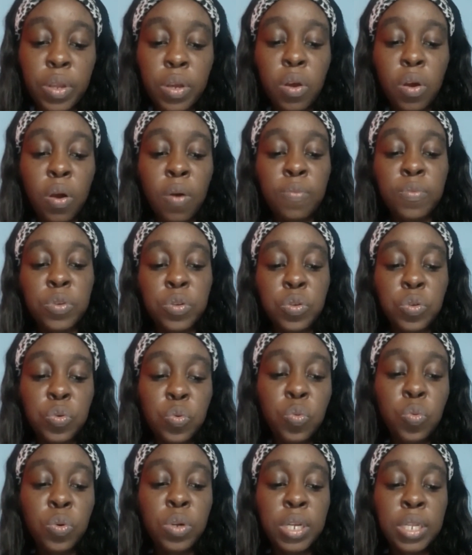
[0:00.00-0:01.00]
of the
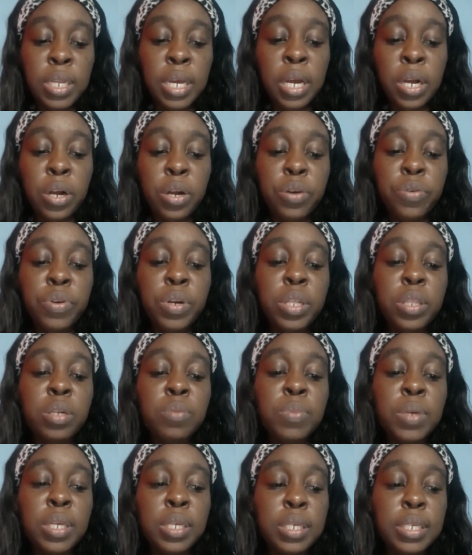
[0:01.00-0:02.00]
schooling and
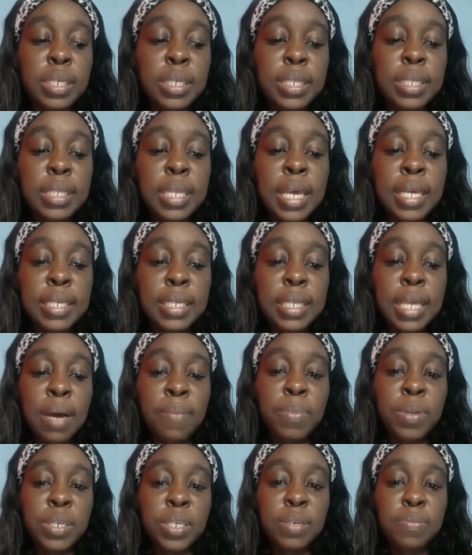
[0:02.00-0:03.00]
curriculum
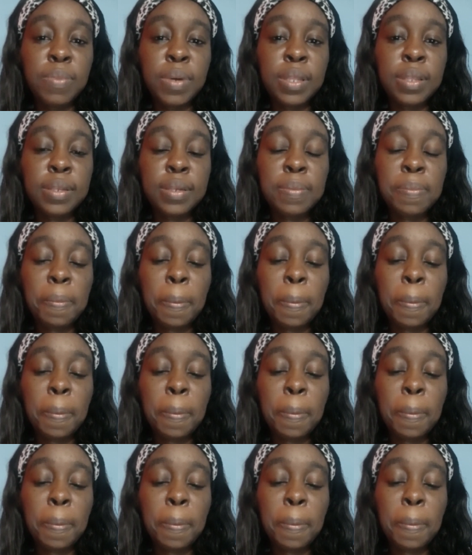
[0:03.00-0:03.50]
establishment.